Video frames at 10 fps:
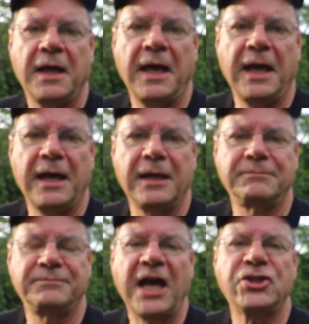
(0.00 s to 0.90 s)

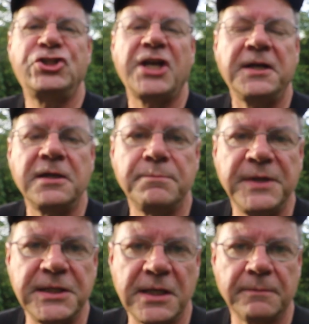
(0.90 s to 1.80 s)
agenda
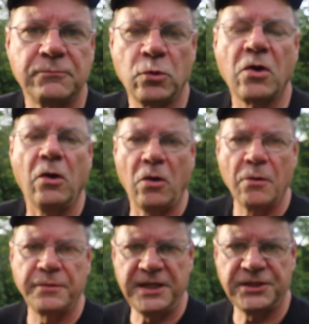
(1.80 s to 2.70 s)
media, we'll call it
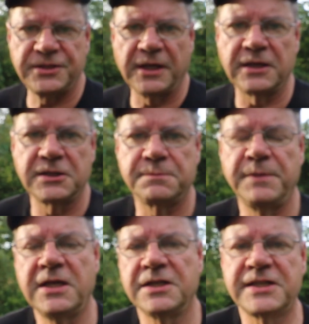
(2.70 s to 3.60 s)
all these things
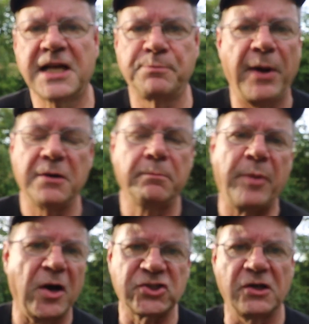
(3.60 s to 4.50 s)
because that's part and
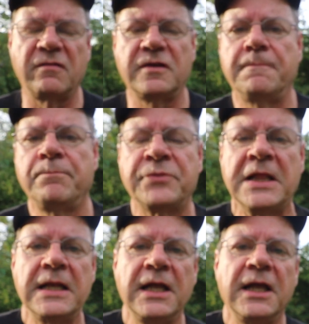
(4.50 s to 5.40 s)
parcel of it,
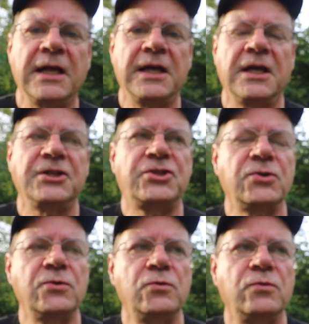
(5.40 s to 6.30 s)

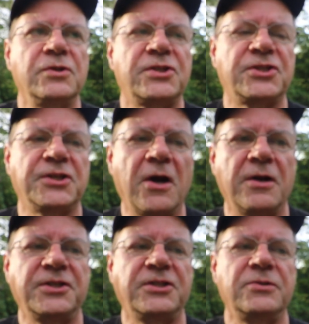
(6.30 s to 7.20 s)
to
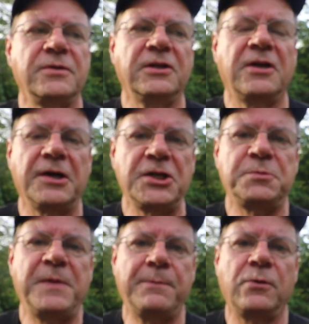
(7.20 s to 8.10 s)
start to
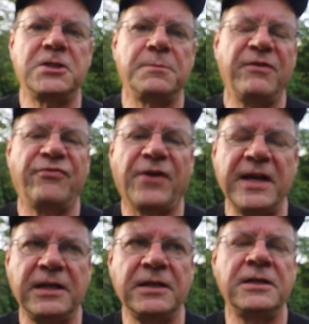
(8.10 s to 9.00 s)
encourage people to be
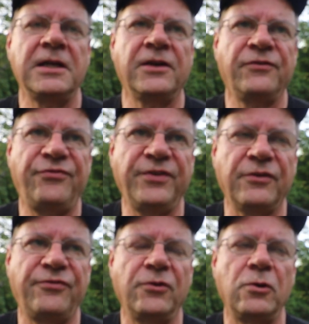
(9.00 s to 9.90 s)
frightened and
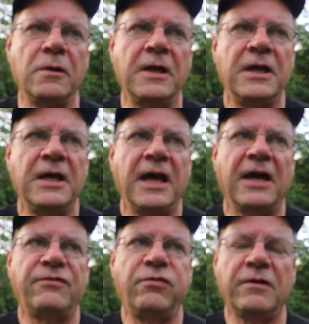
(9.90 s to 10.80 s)
fearful
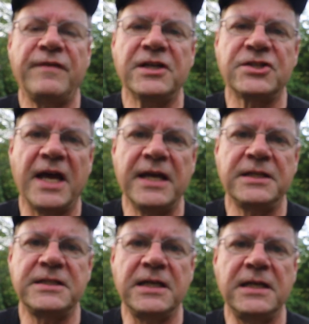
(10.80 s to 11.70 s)
and full of
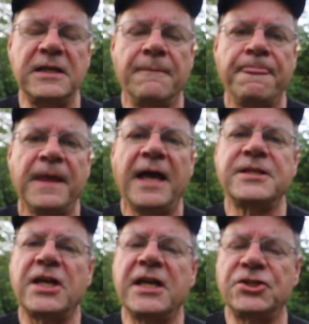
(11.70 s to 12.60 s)
anxiety
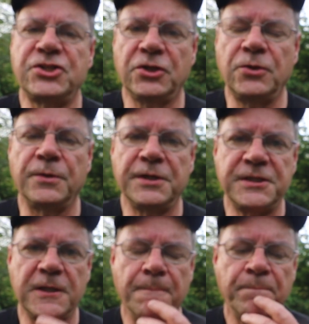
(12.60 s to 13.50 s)
and
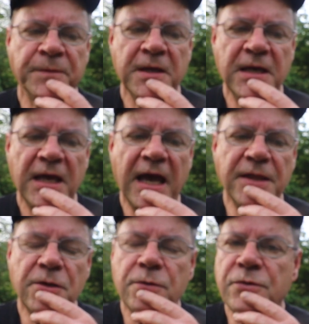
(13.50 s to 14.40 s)
insecurity.
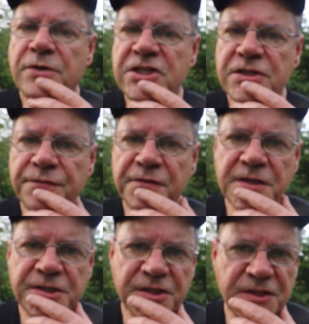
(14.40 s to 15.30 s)
And the reason for this is